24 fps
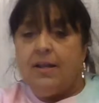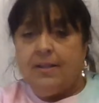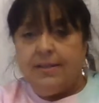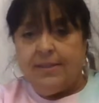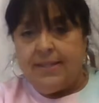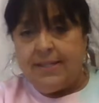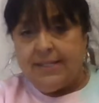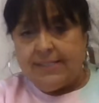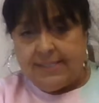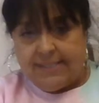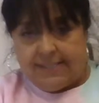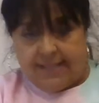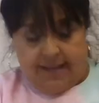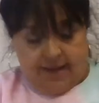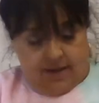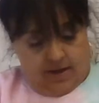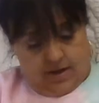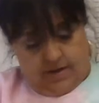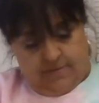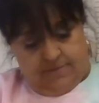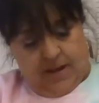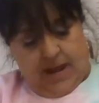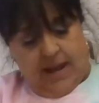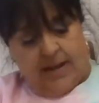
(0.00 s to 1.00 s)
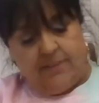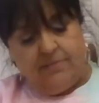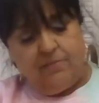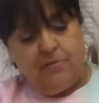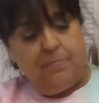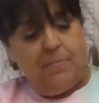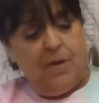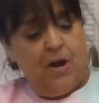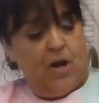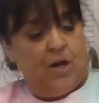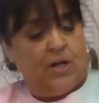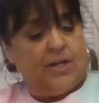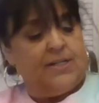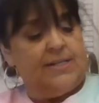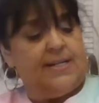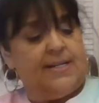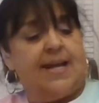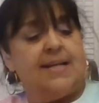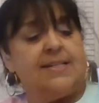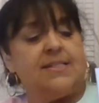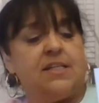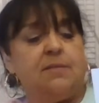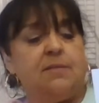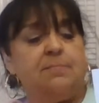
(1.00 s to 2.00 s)
The set of Native American
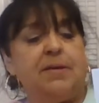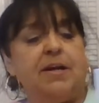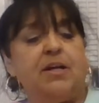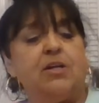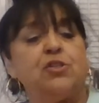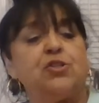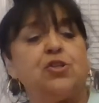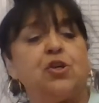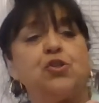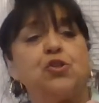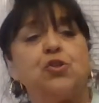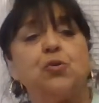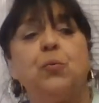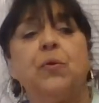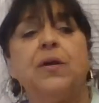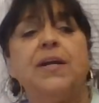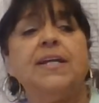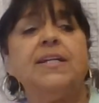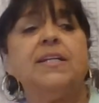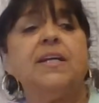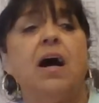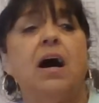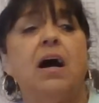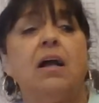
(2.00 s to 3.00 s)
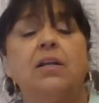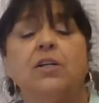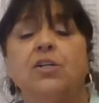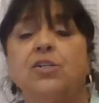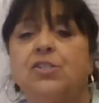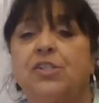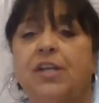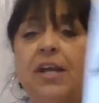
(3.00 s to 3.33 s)
dancing bells are $20,